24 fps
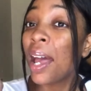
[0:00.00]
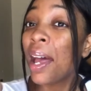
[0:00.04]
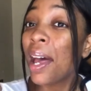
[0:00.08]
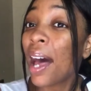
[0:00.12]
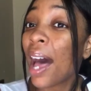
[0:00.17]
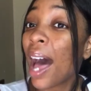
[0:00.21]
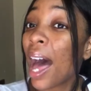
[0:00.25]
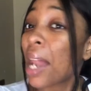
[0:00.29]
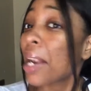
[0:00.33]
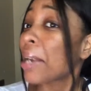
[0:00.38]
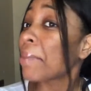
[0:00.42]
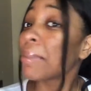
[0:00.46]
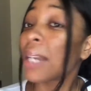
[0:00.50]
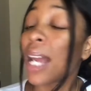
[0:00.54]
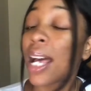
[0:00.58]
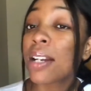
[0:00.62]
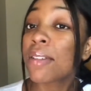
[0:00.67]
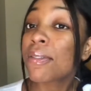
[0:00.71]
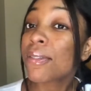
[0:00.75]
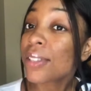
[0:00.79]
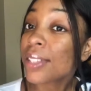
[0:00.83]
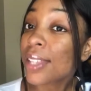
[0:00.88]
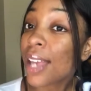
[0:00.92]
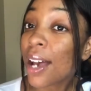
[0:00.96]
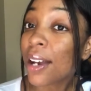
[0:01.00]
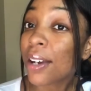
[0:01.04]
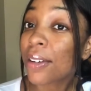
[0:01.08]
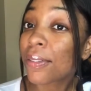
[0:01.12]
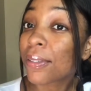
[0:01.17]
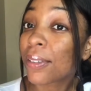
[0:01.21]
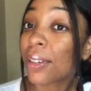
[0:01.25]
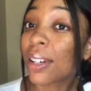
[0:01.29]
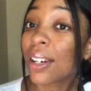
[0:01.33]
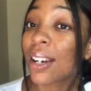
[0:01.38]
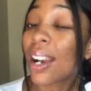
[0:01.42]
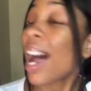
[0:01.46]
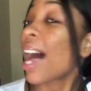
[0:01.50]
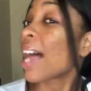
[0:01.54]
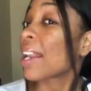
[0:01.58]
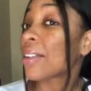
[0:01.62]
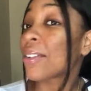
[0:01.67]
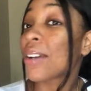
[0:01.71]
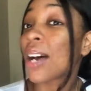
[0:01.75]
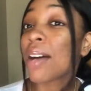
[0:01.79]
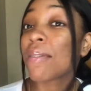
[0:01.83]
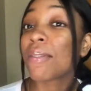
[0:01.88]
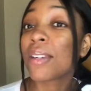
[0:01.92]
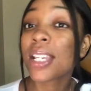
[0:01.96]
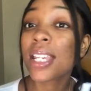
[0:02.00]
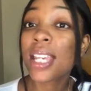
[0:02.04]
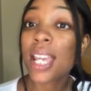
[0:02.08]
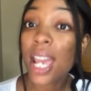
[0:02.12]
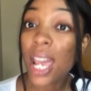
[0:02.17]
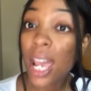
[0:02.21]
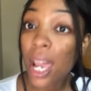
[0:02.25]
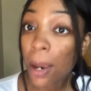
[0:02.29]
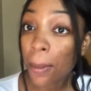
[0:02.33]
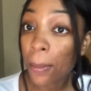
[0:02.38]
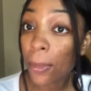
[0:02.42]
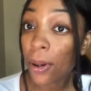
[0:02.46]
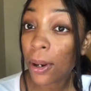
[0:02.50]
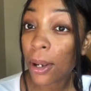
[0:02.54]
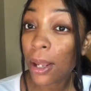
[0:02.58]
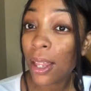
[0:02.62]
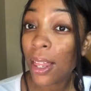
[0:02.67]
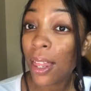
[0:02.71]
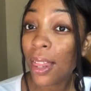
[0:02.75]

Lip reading: I'm not a photographer. I don't have a camera.